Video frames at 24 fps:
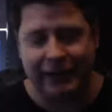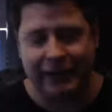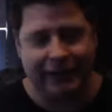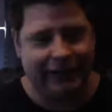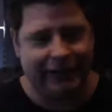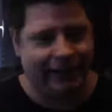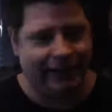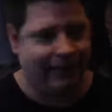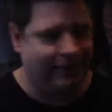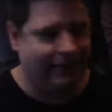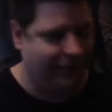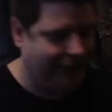to
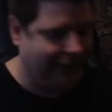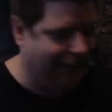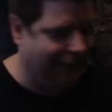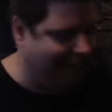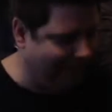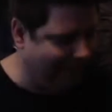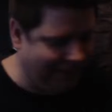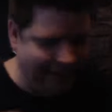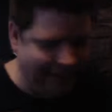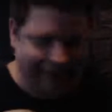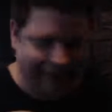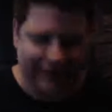do. You know
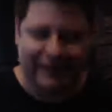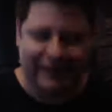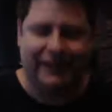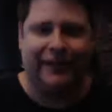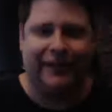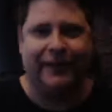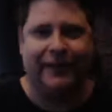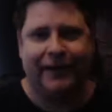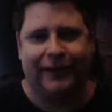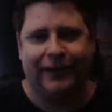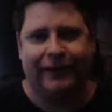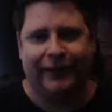what? Let's
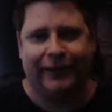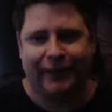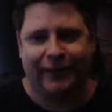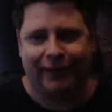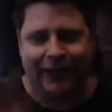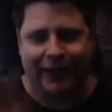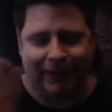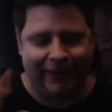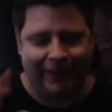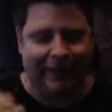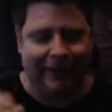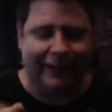start off the
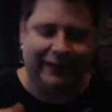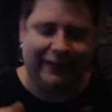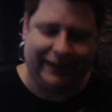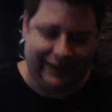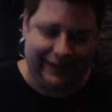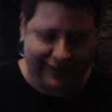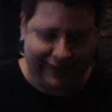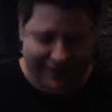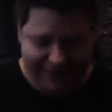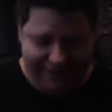right way. Let's do